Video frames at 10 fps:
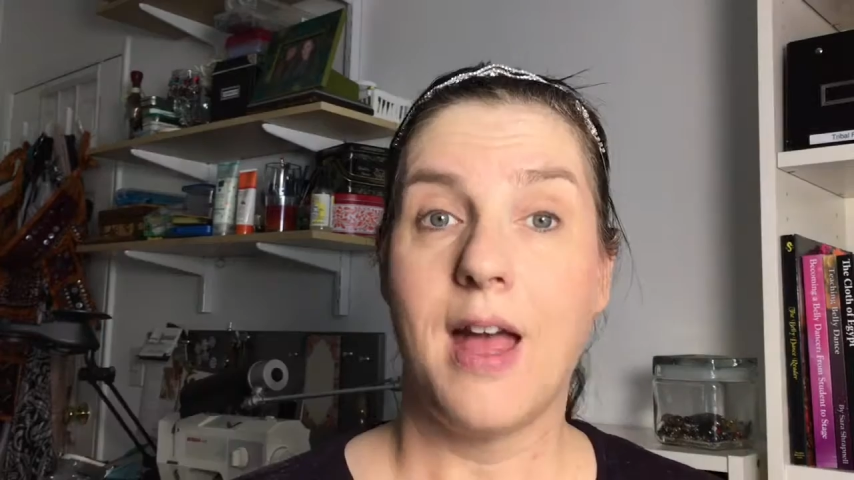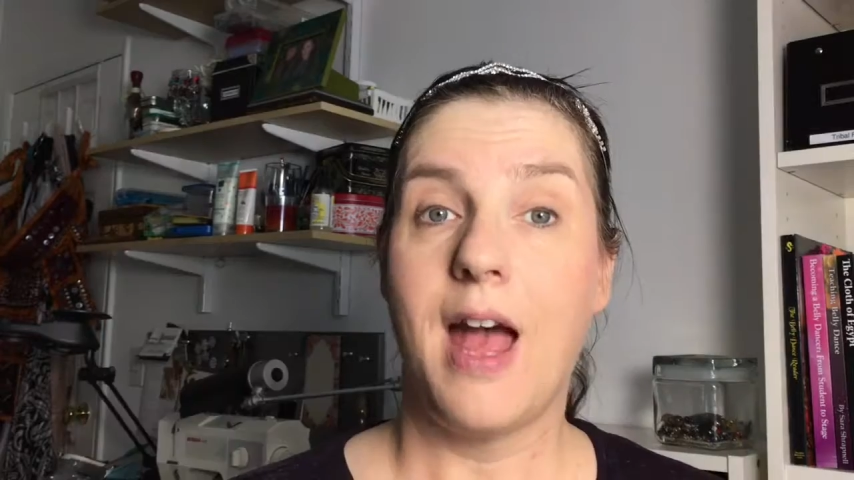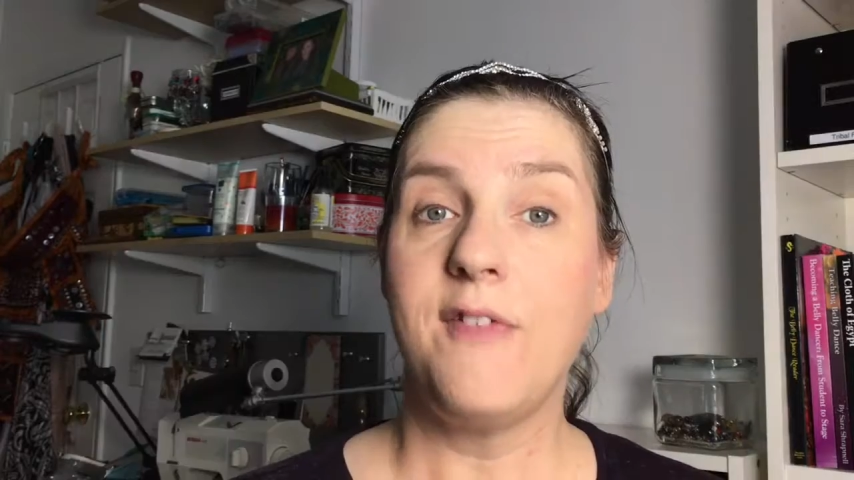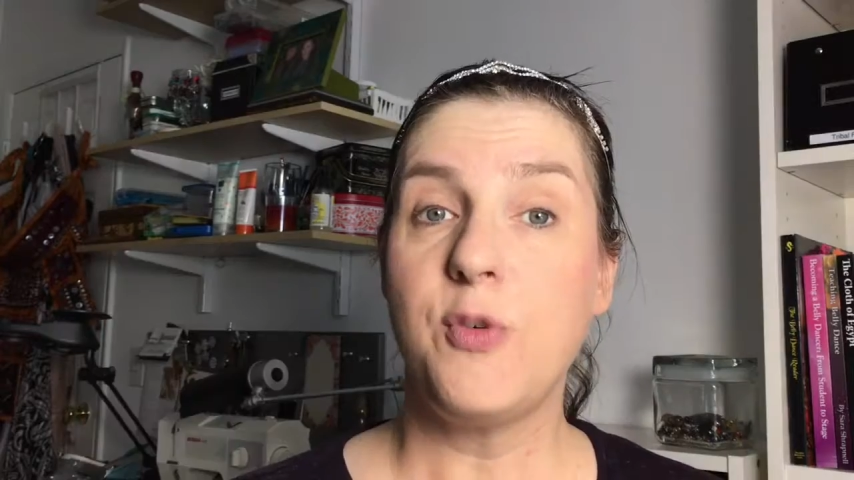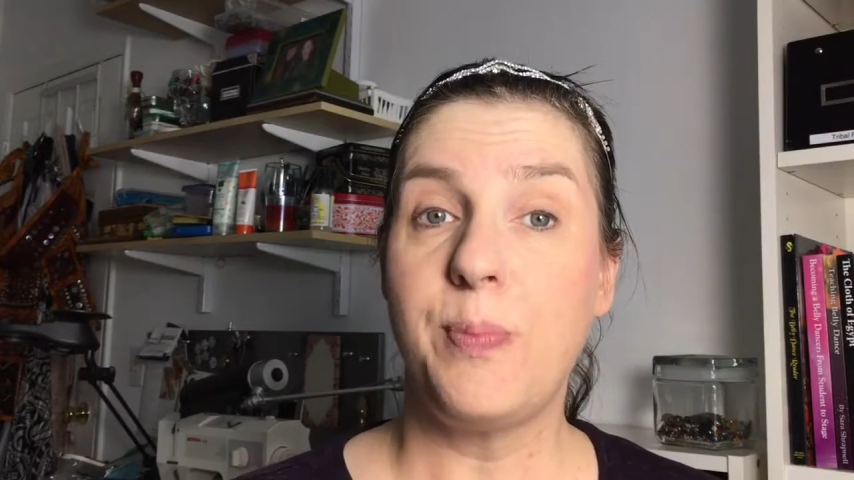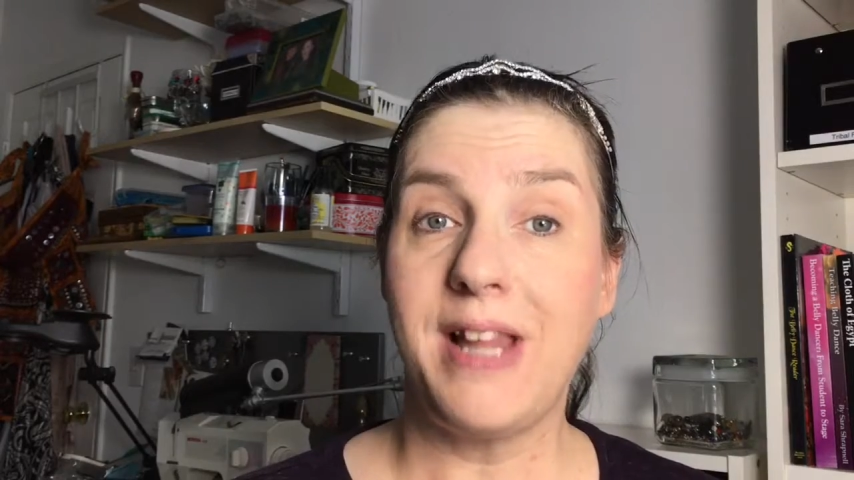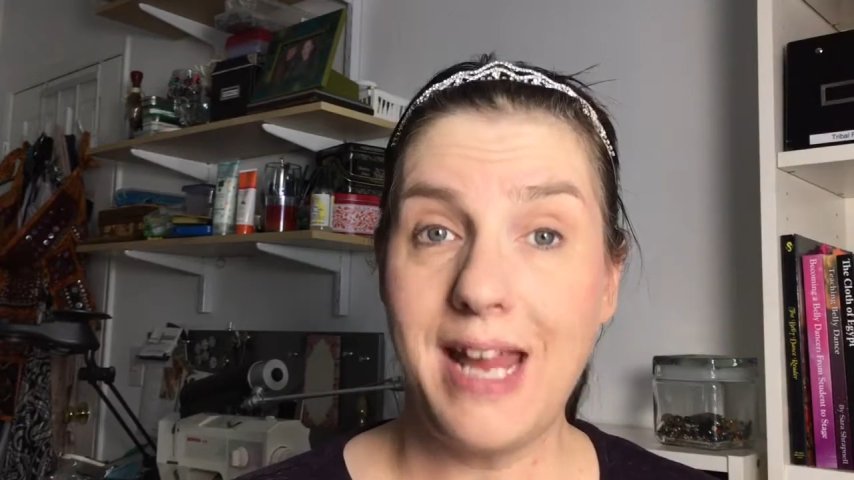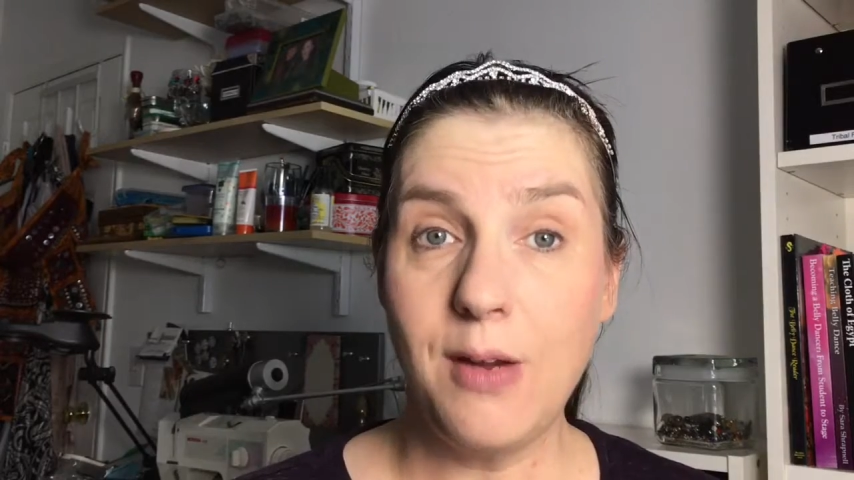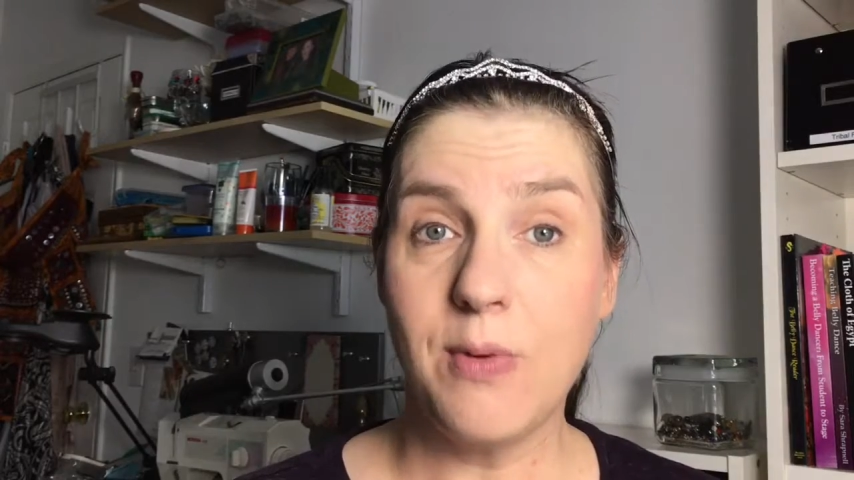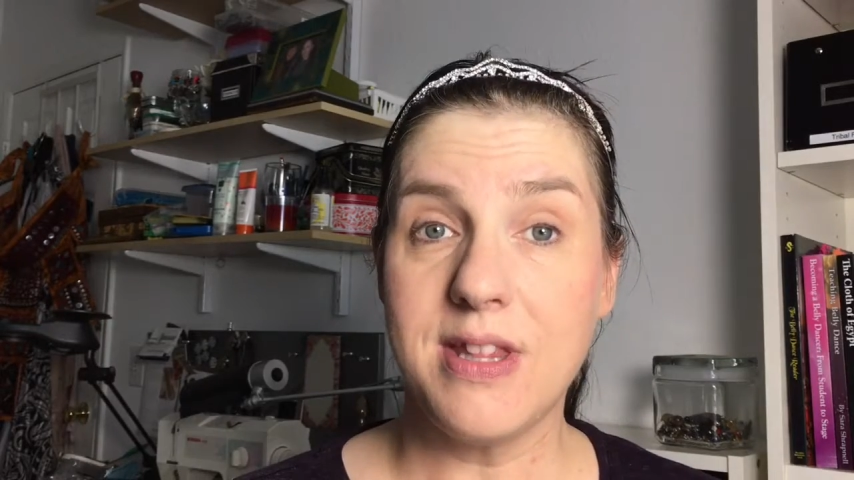After
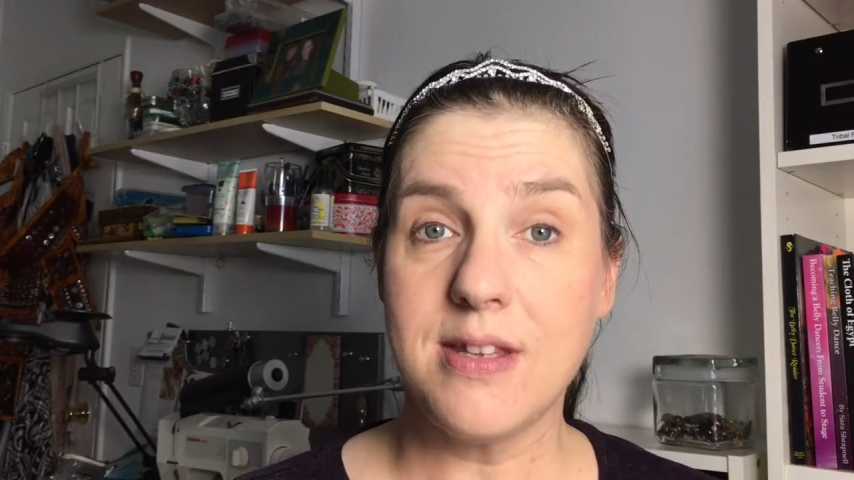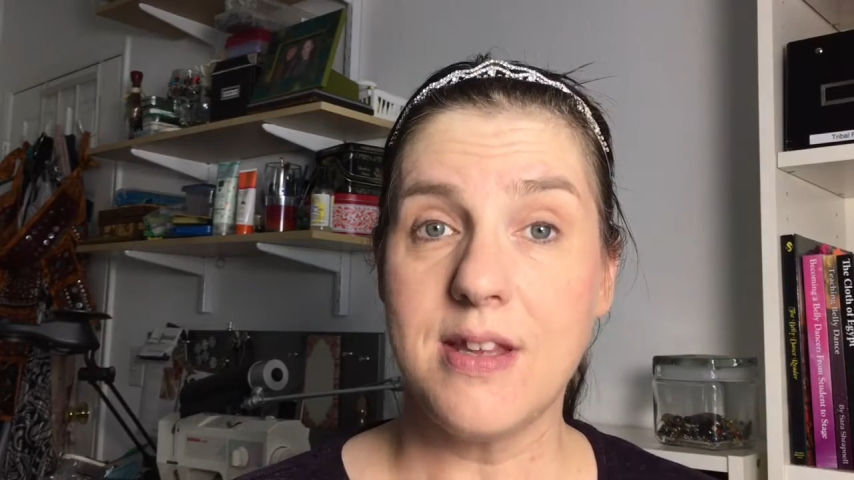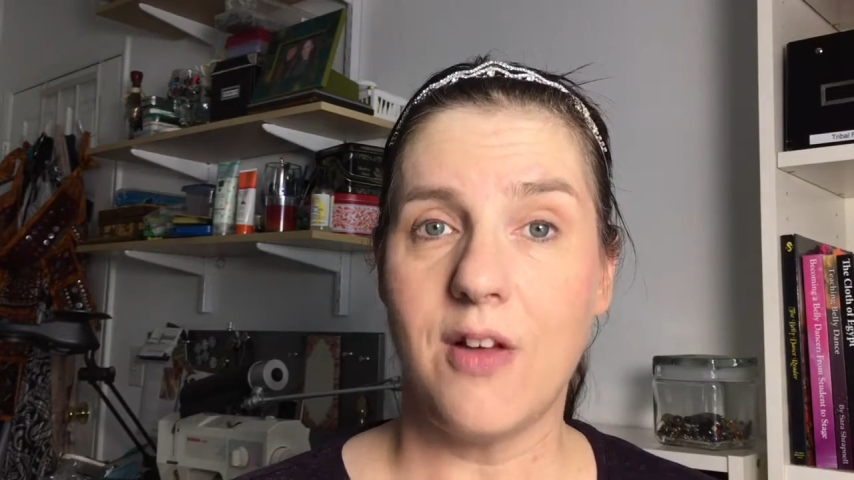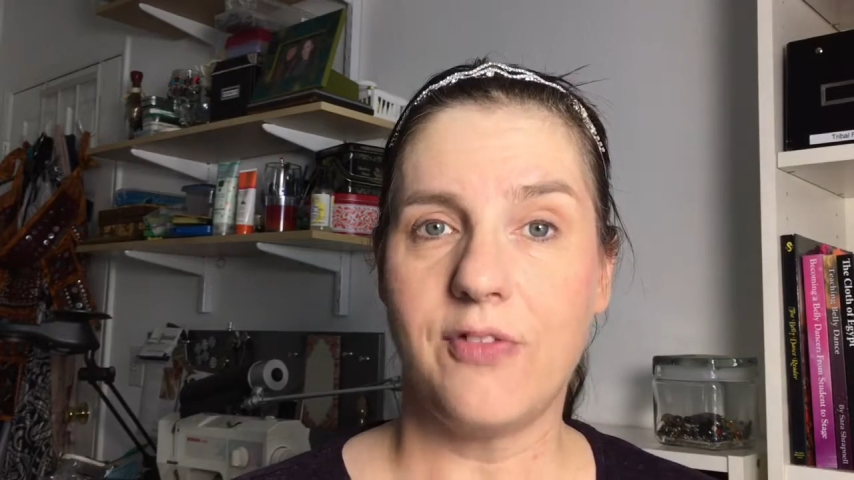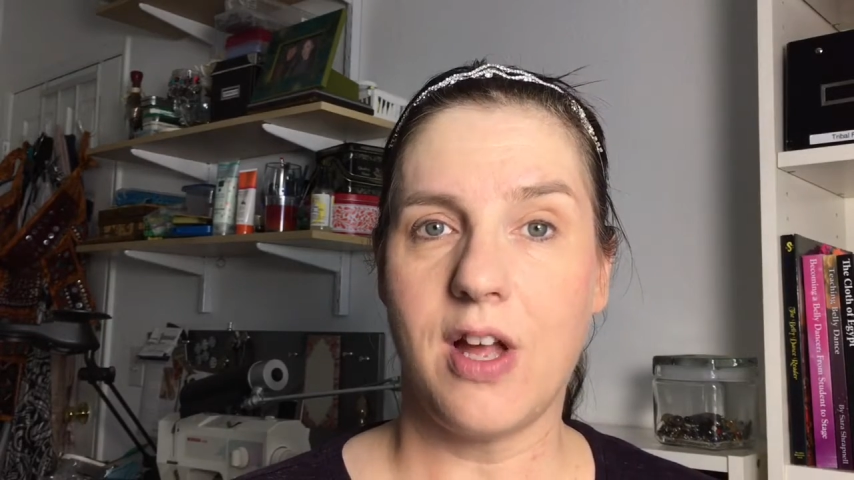playing with this e.l.f.